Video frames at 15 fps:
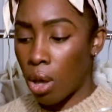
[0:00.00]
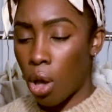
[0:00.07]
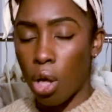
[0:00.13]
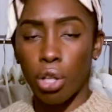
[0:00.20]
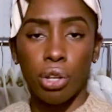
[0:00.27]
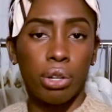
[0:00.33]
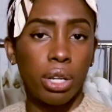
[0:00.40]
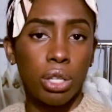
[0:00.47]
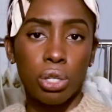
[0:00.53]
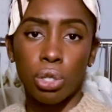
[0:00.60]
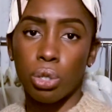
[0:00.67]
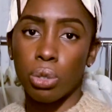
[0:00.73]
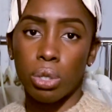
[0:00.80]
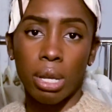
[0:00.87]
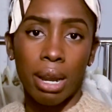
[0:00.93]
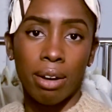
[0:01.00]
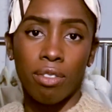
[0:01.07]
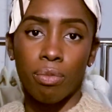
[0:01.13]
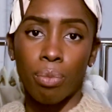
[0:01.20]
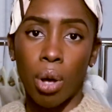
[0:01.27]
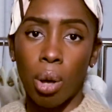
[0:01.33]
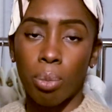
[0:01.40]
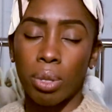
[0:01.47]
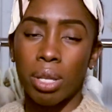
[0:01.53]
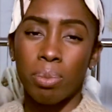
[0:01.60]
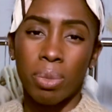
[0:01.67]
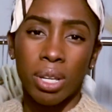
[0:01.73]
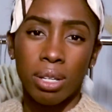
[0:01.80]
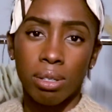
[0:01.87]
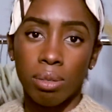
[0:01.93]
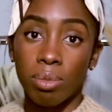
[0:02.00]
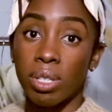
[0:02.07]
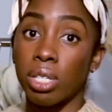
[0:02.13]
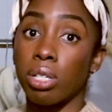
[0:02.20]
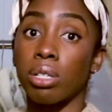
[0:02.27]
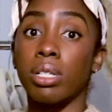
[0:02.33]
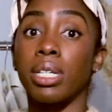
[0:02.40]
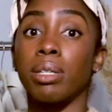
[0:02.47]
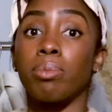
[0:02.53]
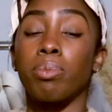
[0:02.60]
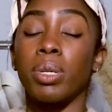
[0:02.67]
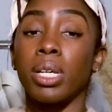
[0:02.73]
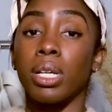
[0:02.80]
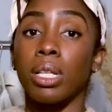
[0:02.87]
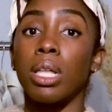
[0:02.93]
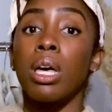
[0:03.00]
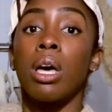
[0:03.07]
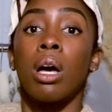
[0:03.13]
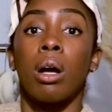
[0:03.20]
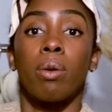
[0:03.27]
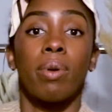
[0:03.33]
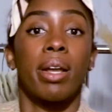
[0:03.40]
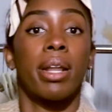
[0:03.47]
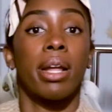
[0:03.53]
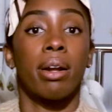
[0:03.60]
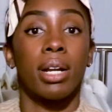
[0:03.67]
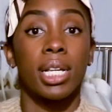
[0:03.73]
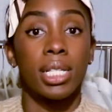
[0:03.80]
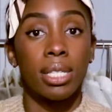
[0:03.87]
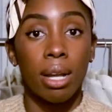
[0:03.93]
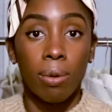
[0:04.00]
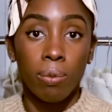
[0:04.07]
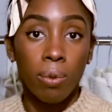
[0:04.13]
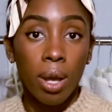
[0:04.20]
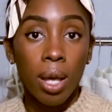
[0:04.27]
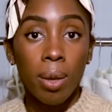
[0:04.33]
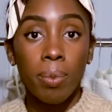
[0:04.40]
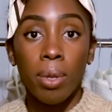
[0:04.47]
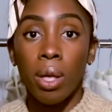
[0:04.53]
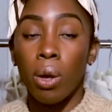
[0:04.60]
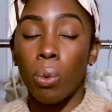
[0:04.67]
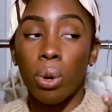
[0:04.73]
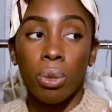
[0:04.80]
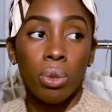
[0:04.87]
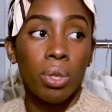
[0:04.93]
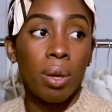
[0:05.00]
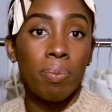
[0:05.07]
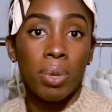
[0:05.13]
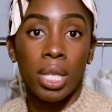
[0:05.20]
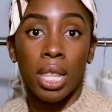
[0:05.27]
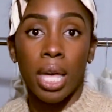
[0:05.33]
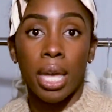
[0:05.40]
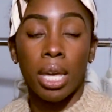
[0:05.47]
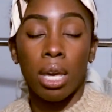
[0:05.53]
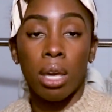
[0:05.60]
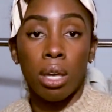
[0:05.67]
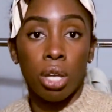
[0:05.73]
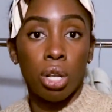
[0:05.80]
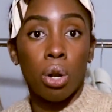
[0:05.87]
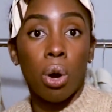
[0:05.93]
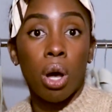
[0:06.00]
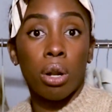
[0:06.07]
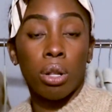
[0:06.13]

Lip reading: All you need to do is kind of bobble it because the material can pill around areas that rub, whether that be like, you know,